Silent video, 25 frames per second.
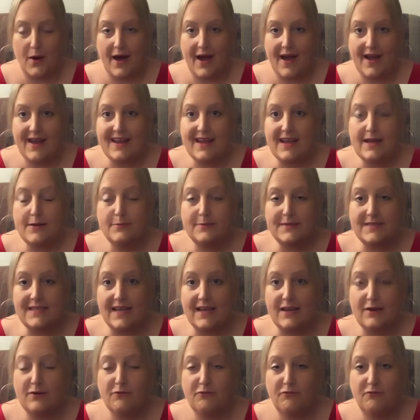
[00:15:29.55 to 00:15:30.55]
I keep
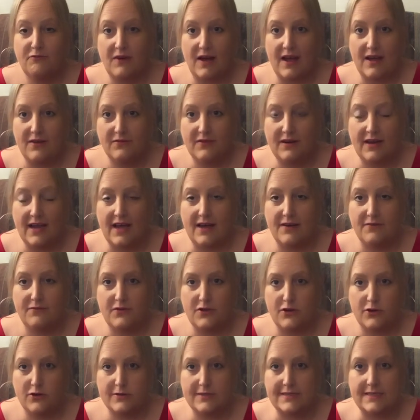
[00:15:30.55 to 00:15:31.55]
saying five and a half
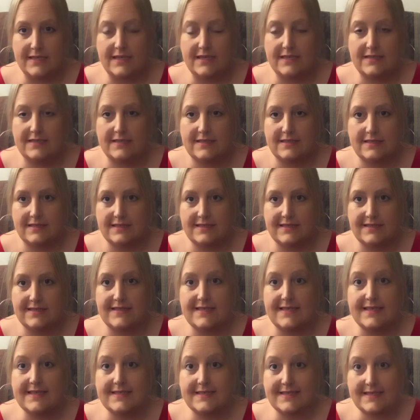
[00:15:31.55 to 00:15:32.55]
years. It's
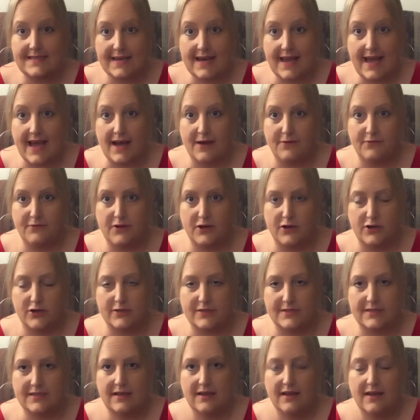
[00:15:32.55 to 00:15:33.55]
six and a half
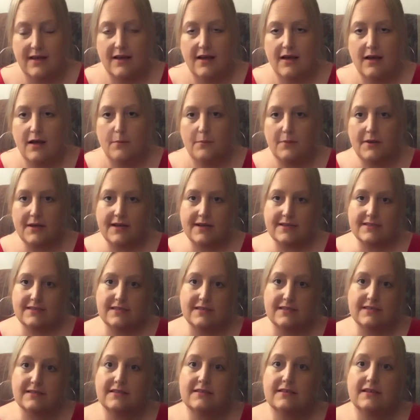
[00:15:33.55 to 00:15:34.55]
years because
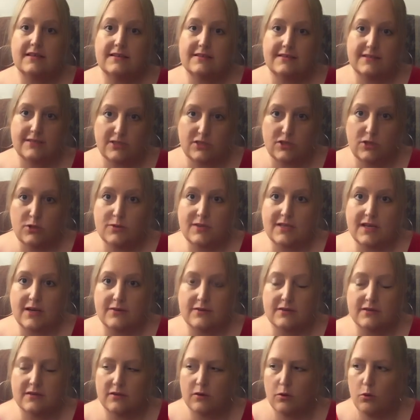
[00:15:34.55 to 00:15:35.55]
it, it's
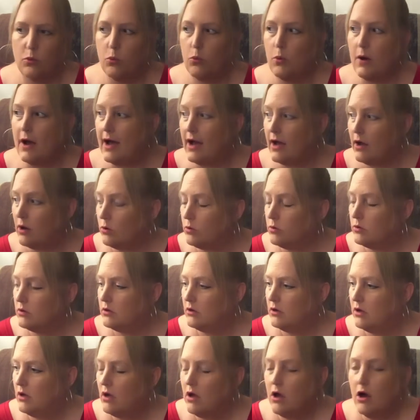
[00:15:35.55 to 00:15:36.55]
2000. Wow.
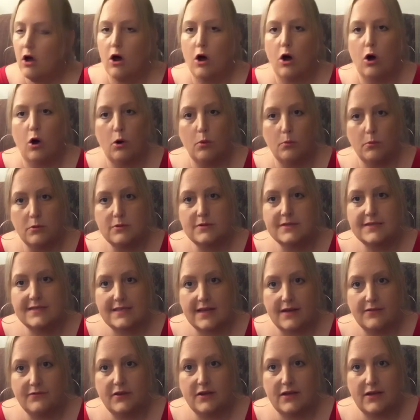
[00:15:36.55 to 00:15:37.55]
Almost
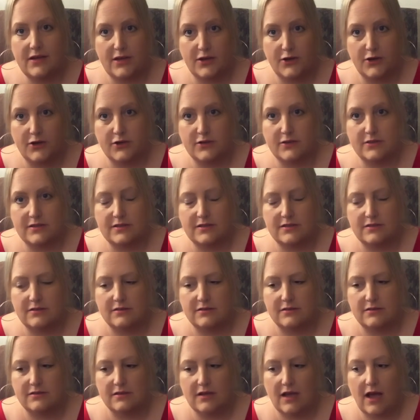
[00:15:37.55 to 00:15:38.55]
seven years.
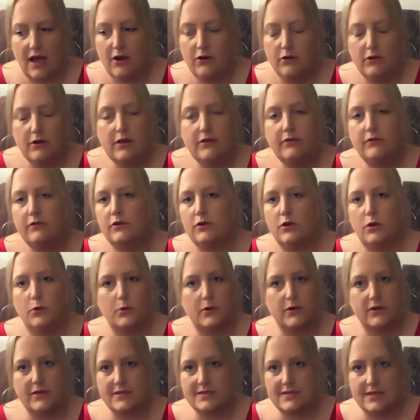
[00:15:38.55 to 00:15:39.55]
I don't even know
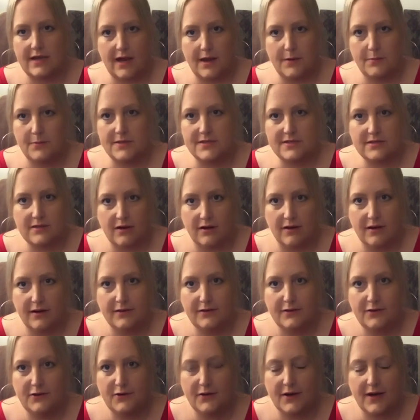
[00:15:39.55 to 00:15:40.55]
where the time has
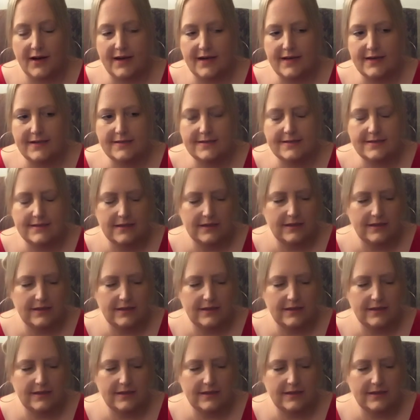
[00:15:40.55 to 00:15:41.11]
gone, you guys.